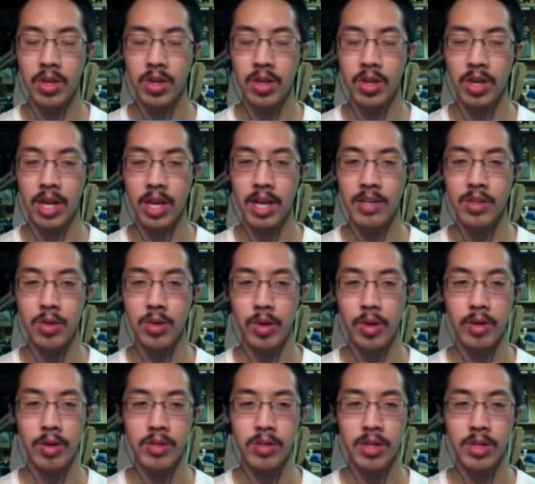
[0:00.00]
uh, the last two
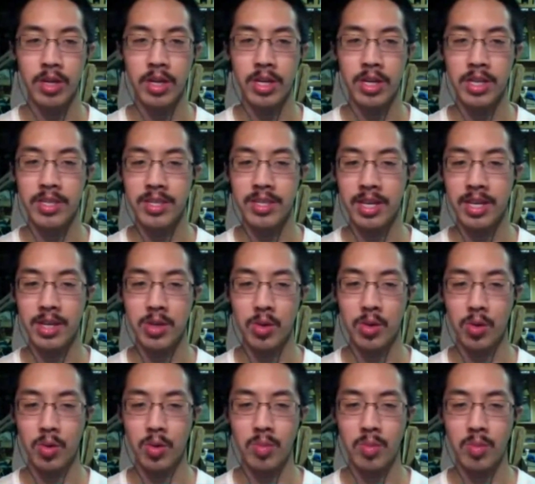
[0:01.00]
years, and it is a
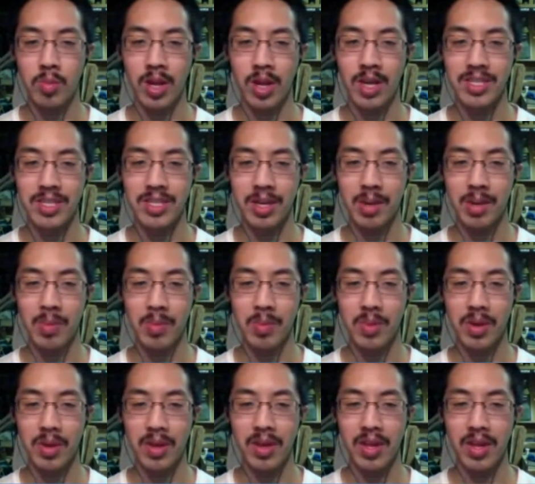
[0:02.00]
total blast. Um,
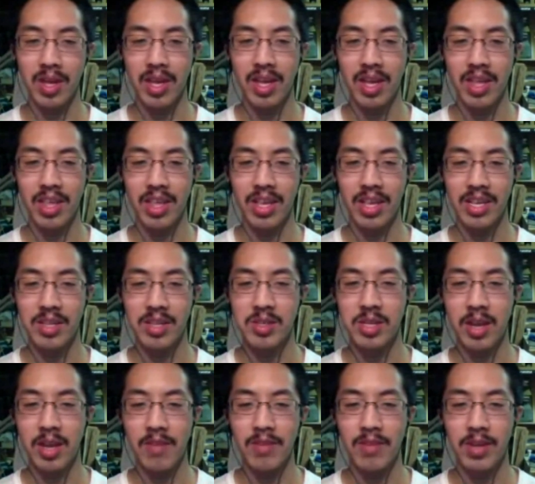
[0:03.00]
it's
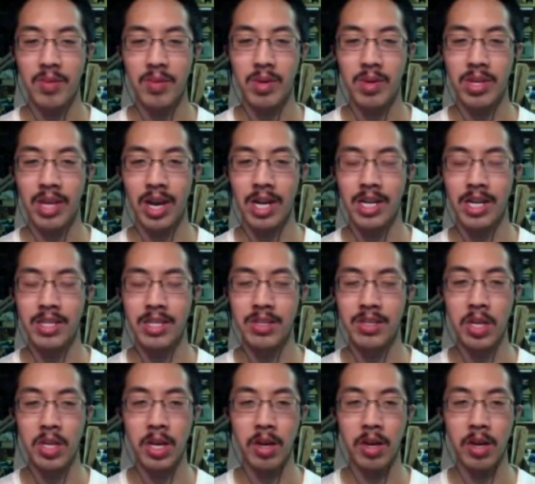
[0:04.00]
definitely one of the highlights of
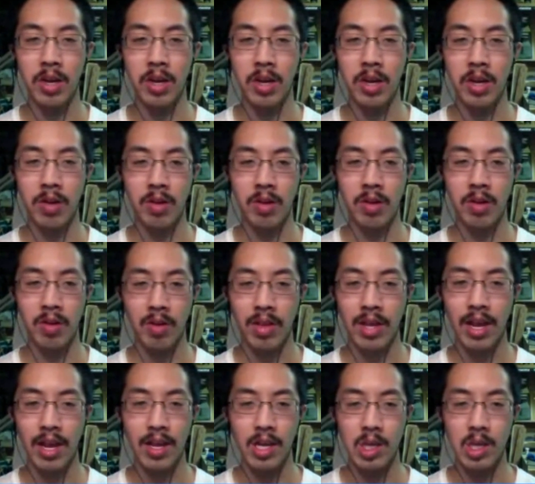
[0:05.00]
the year,
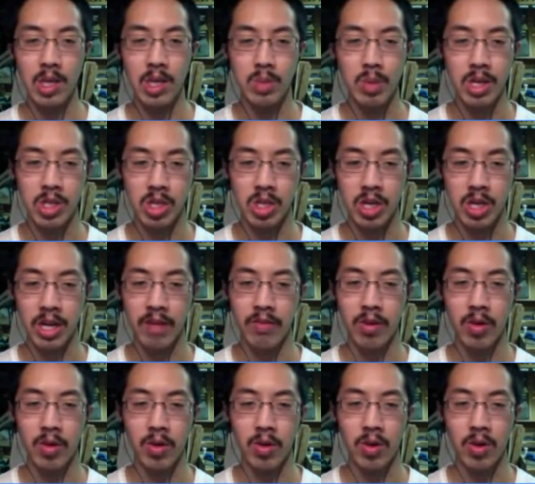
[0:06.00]
especially
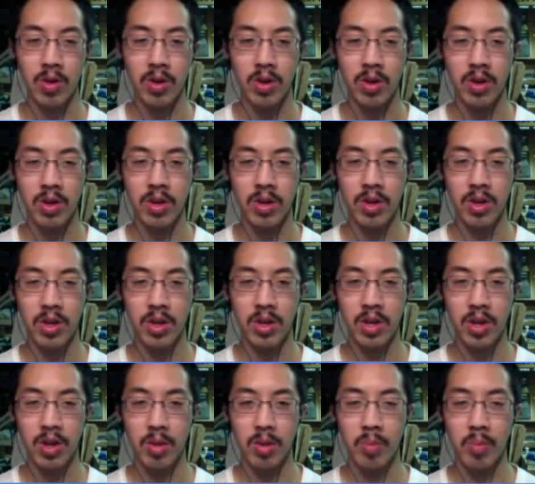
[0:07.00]
if you're
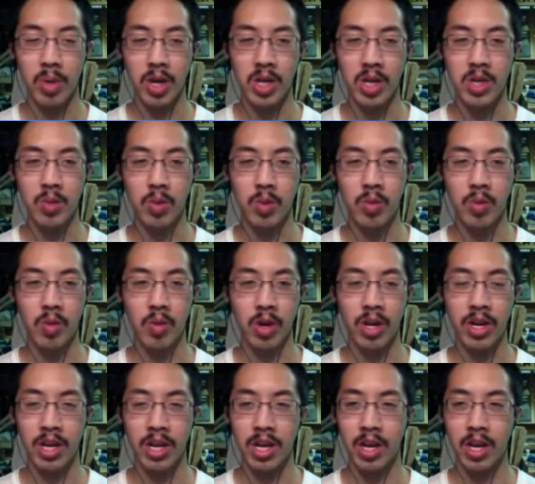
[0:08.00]
big into
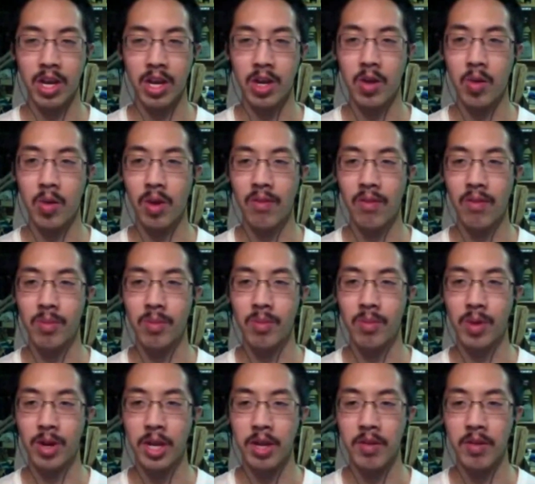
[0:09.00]
woodworking, like I know
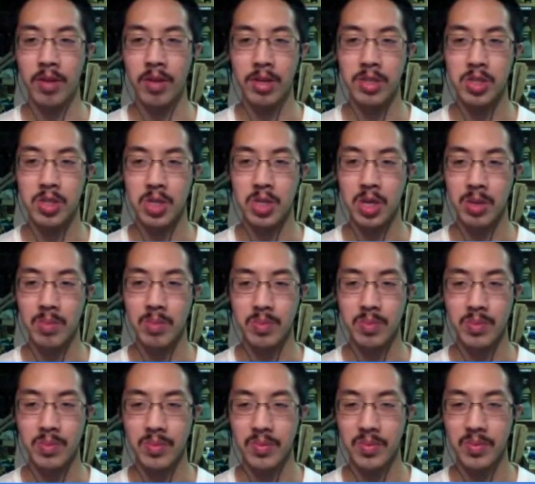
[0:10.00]
everybody here is.
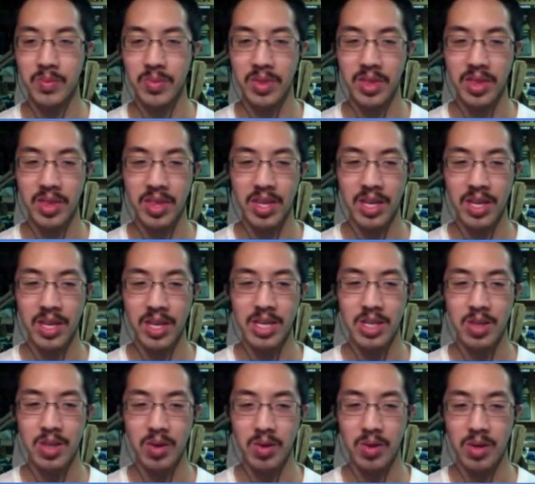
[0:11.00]
Um, yeah.
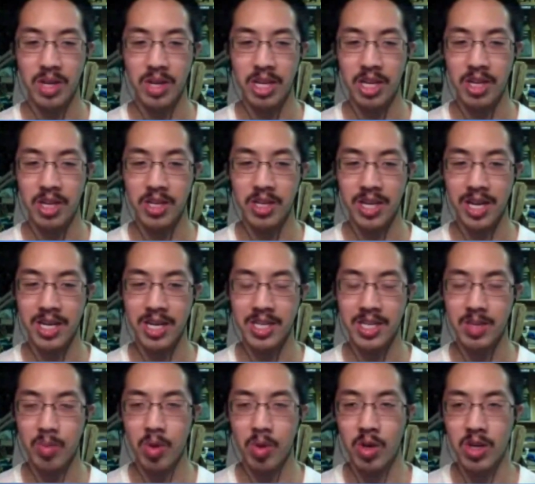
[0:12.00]
So I was kind
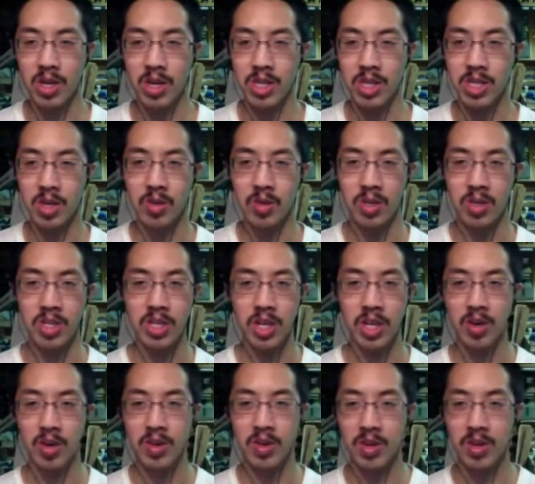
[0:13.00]
of disappointed not to go
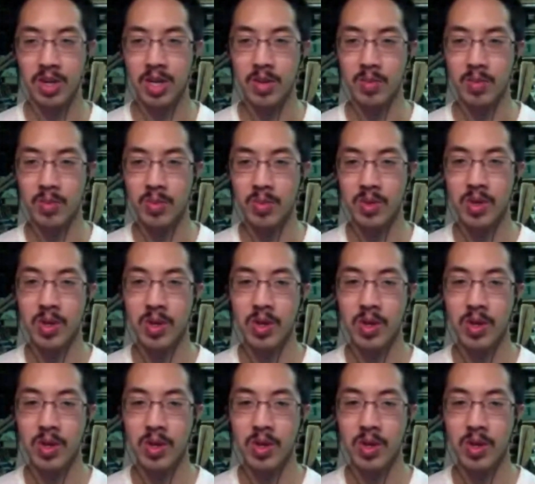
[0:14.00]
this year. Um,